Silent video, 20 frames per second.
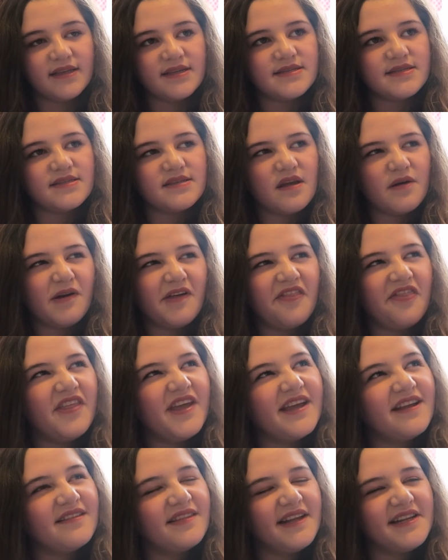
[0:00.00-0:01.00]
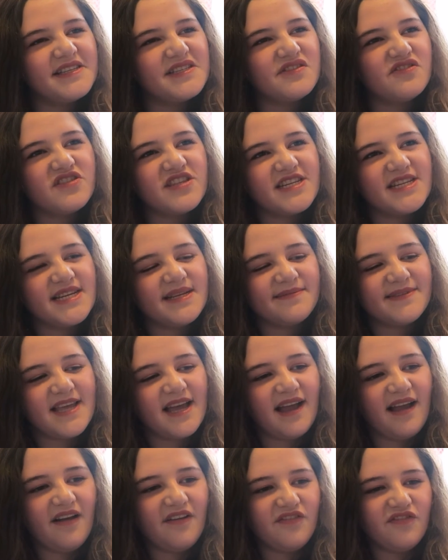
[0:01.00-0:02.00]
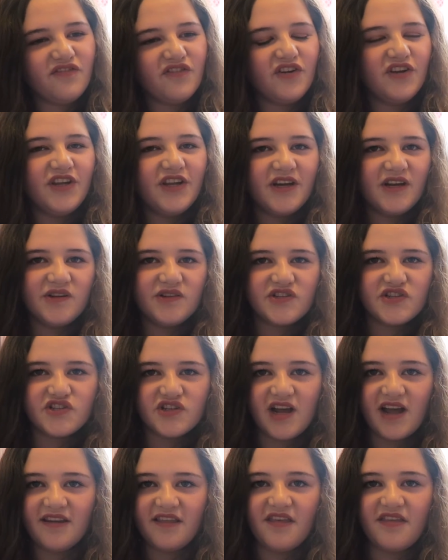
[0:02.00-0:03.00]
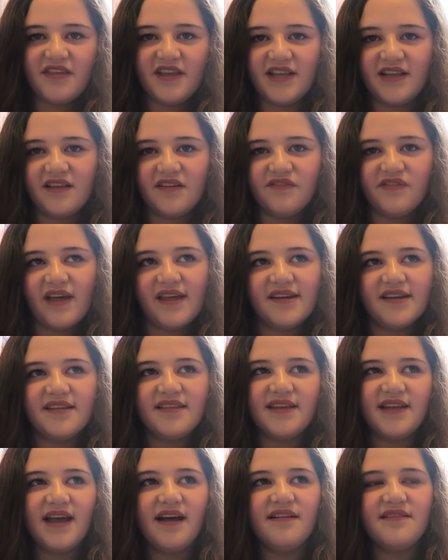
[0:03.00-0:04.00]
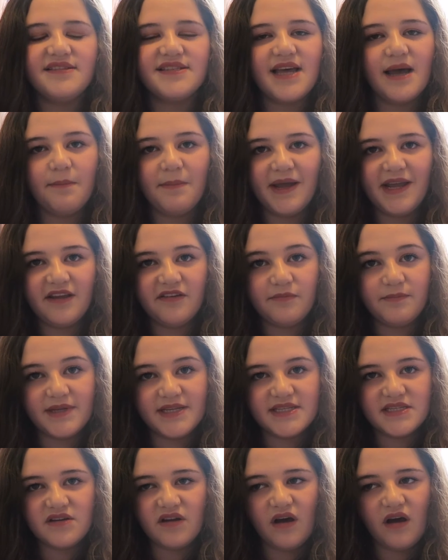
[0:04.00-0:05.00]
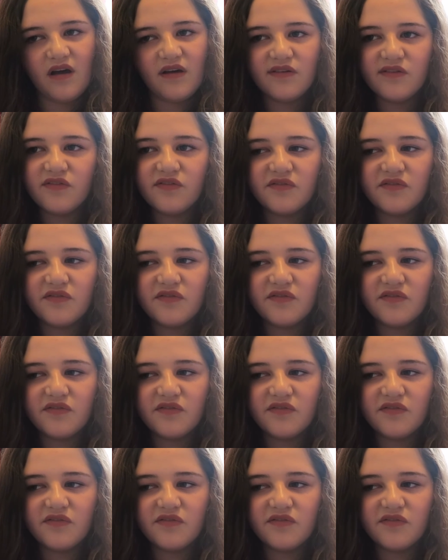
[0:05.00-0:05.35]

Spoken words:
So I think that's all the tips that I have for you. I'm just trying to think of anything else that I may have missed off.